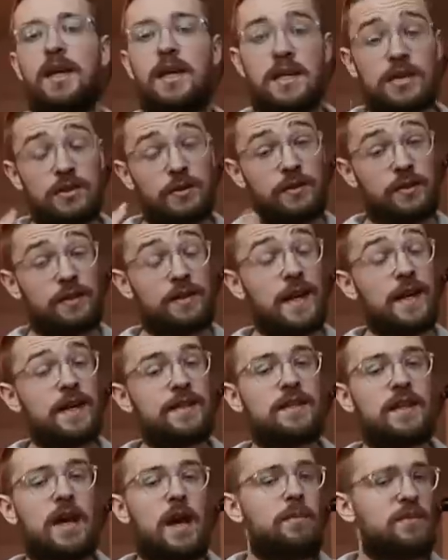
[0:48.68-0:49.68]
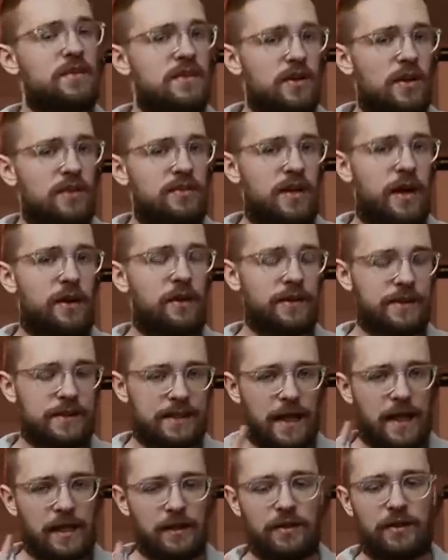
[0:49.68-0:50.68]
So in today's episode, I will
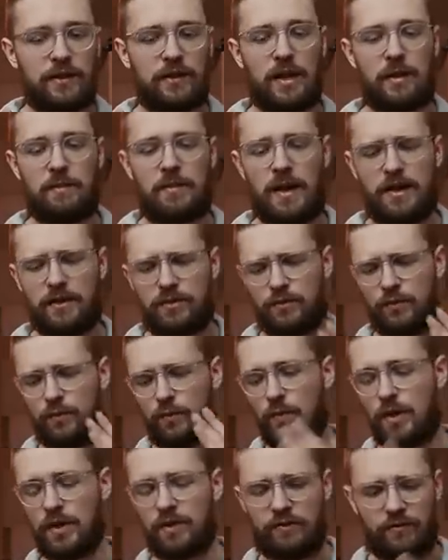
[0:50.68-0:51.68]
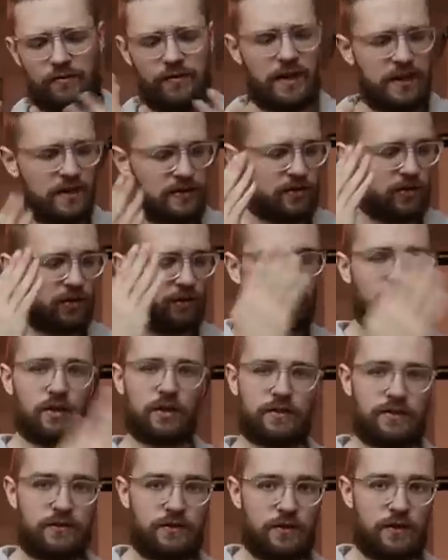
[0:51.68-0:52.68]
tell you about what things to
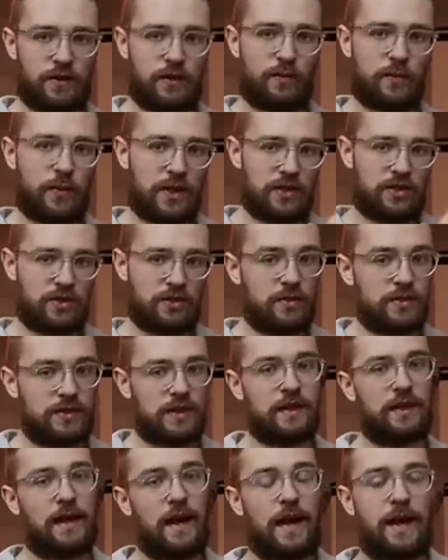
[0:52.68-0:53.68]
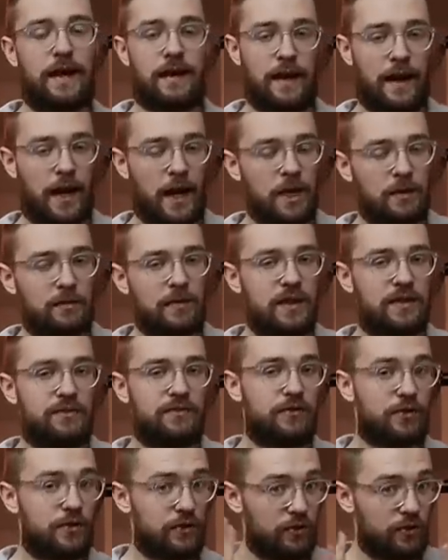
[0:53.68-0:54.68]
look for when choosing a helmet
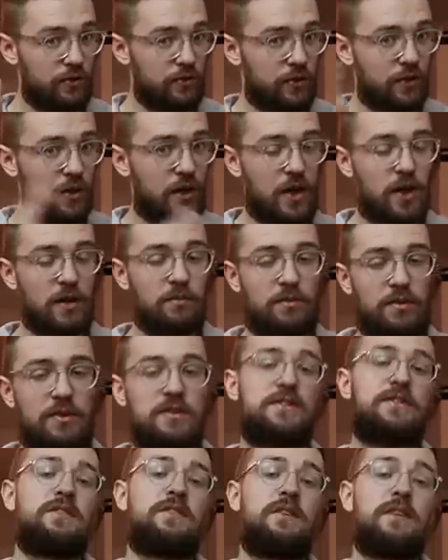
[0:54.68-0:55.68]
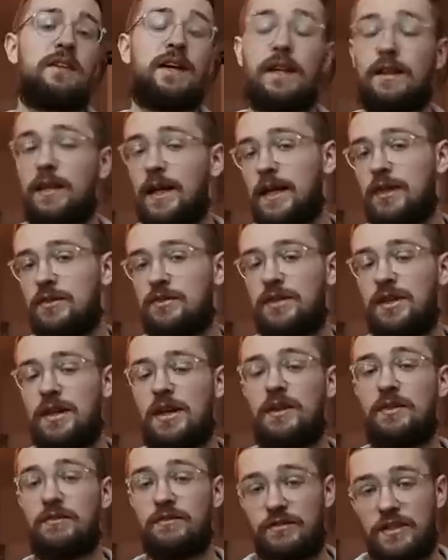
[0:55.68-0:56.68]
for your personal electric
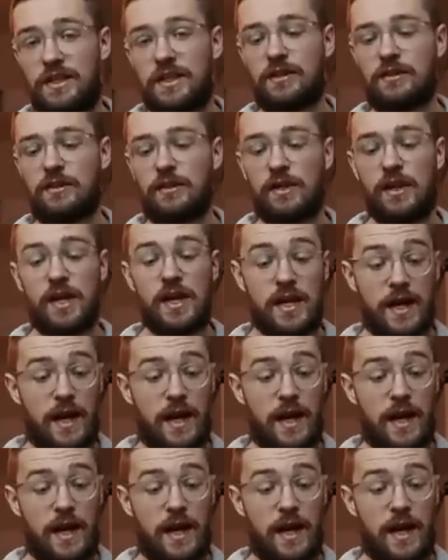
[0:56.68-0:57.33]
vehicle.